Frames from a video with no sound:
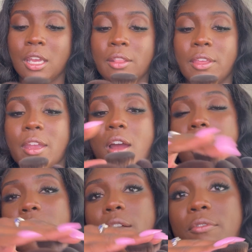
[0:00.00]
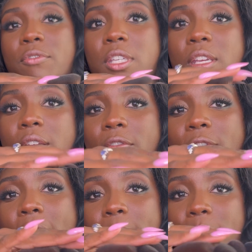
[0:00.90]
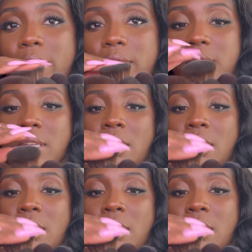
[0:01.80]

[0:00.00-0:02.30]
They are vegan fibers,